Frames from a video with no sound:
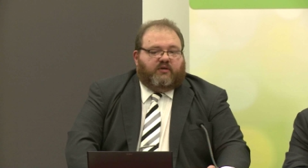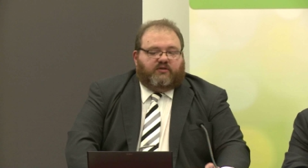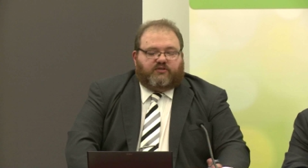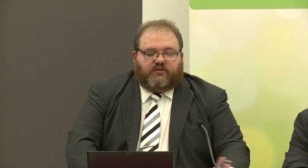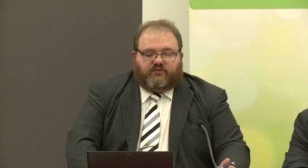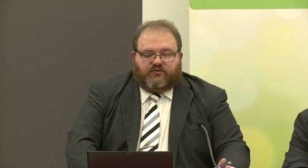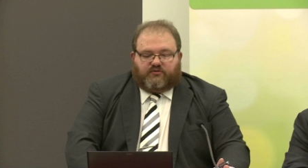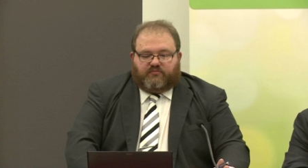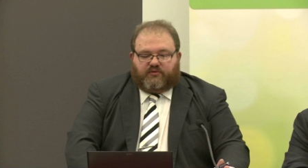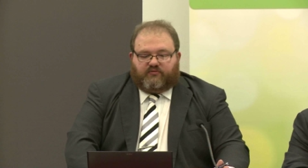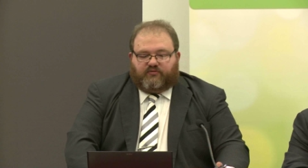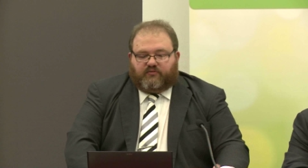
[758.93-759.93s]
So
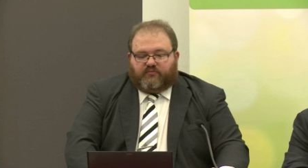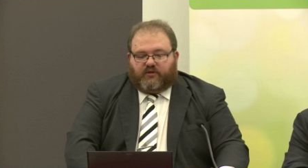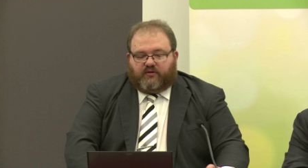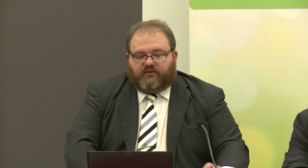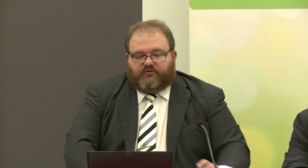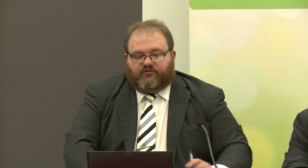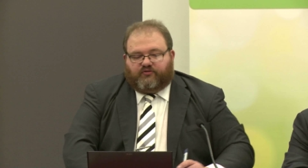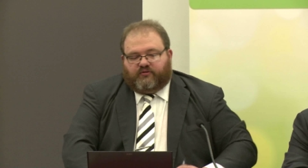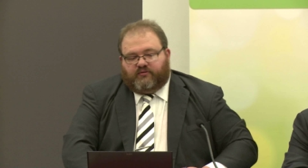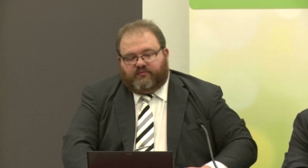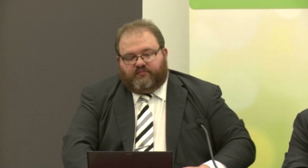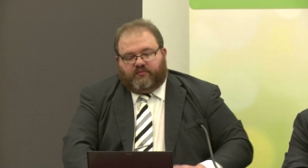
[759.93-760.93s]
descriptive components
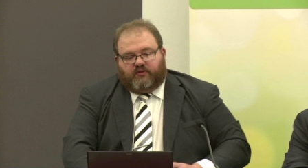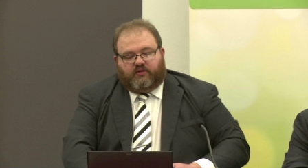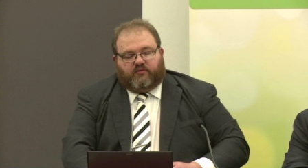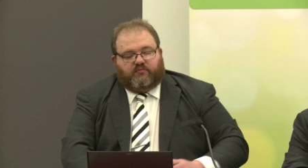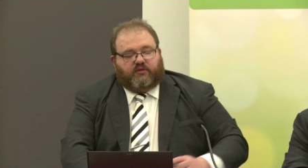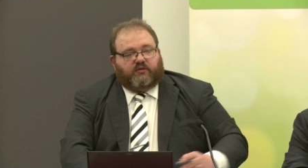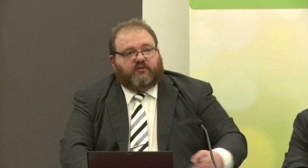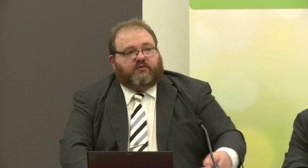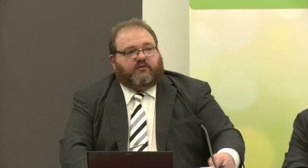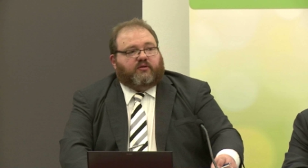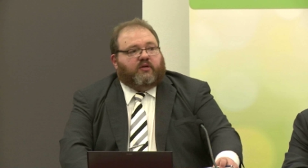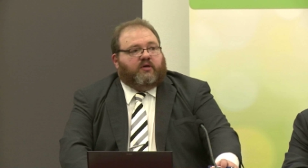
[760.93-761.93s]
can be
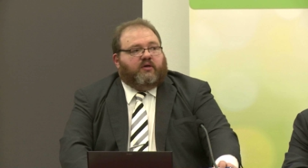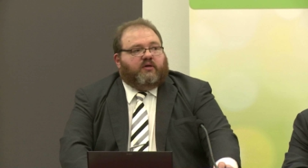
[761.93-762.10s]
included.